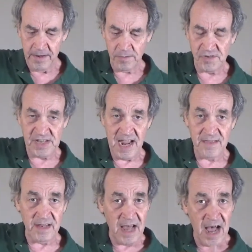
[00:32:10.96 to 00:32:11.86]
saying
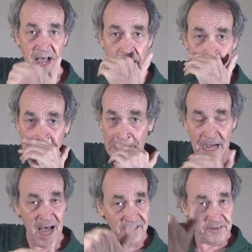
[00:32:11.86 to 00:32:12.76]
that I am the
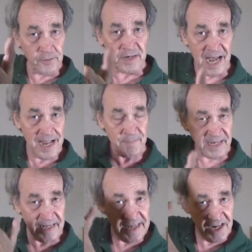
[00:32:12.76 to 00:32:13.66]
conduit, I am the
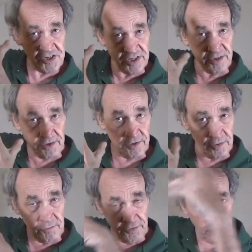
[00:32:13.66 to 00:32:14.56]
connection
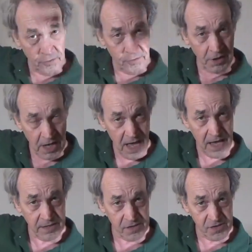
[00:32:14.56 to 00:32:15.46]
to the
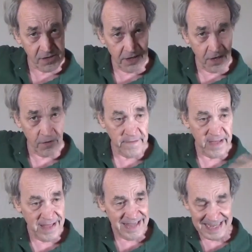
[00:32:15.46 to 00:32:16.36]
gods,
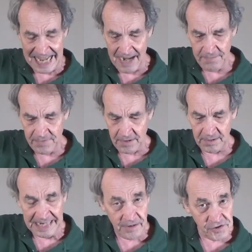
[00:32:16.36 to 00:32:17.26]
that gave their
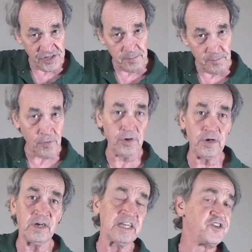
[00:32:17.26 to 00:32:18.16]
leadership
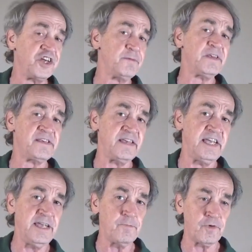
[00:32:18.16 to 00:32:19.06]
more
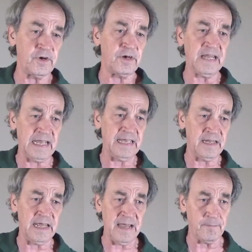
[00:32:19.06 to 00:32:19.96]
legitimacy, they
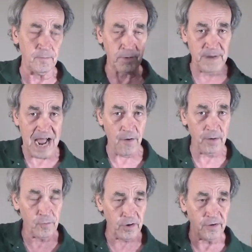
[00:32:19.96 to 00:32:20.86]
had more power,
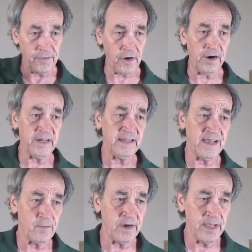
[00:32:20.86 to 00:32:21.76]
more authority
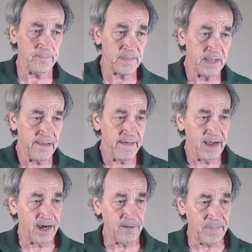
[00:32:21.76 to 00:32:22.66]
that way.
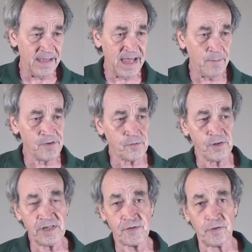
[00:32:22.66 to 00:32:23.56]
And that was
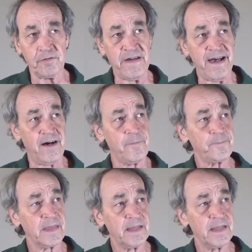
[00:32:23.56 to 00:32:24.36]
really sort of how